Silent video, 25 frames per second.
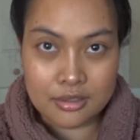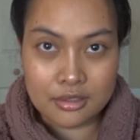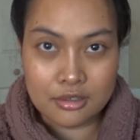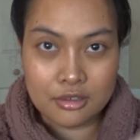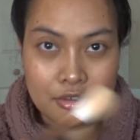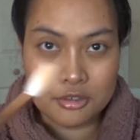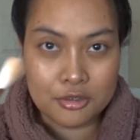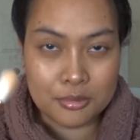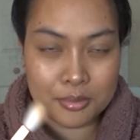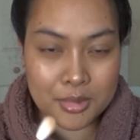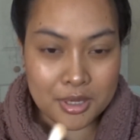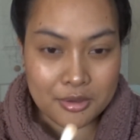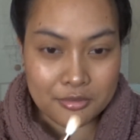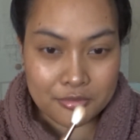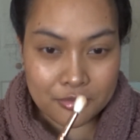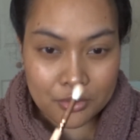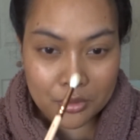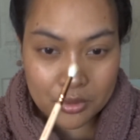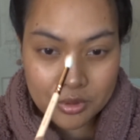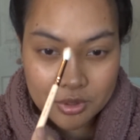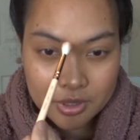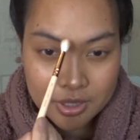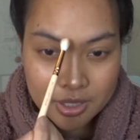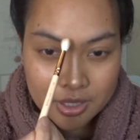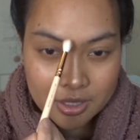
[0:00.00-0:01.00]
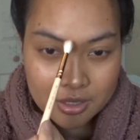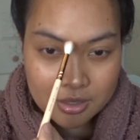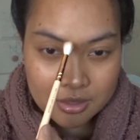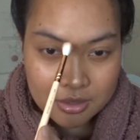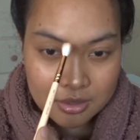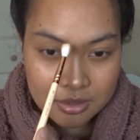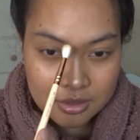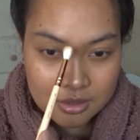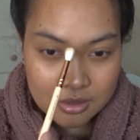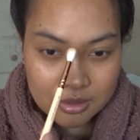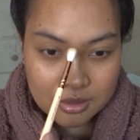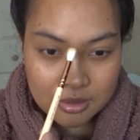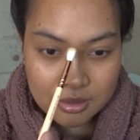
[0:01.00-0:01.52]
on my forehead
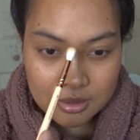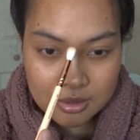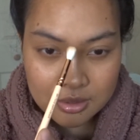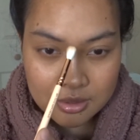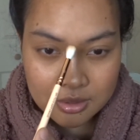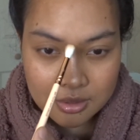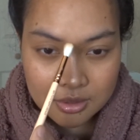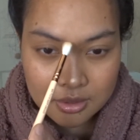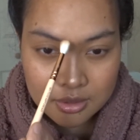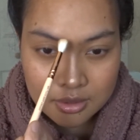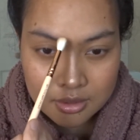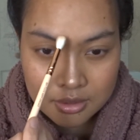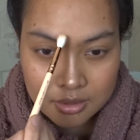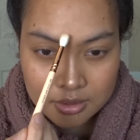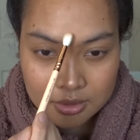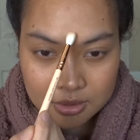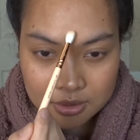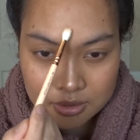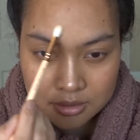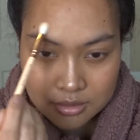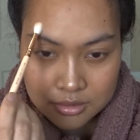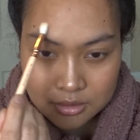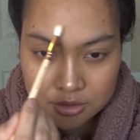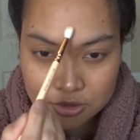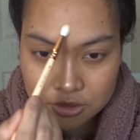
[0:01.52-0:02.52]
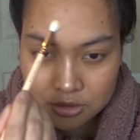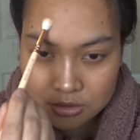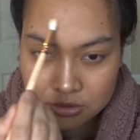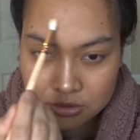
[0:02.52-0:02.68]
to